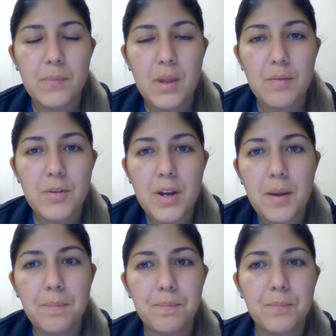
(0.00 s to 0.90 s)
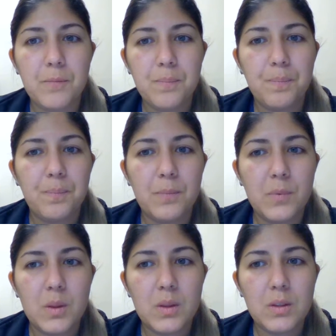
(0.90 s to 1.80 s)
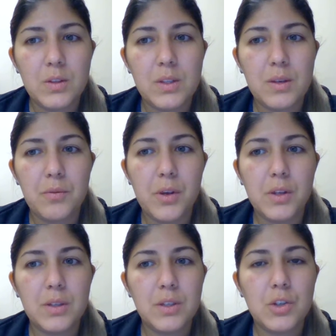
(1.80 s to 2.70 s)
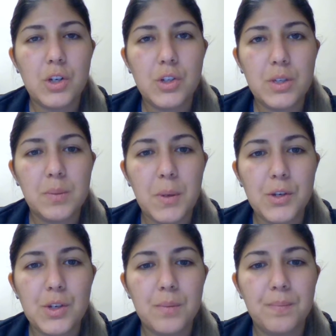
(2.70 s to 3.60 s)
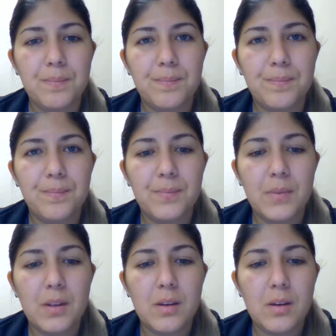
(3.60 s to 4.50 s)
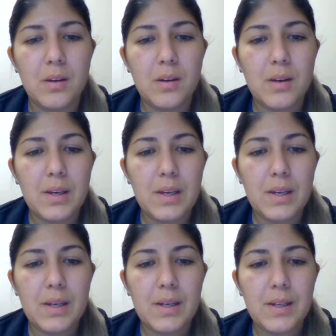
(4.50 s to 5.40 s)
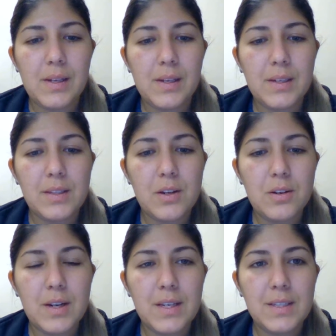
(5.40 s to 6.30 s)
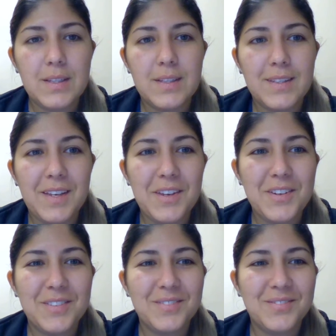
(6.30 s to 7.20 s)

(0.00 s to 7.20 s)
every day to see if we could discharge this patient. And that's all, guys. Thank you.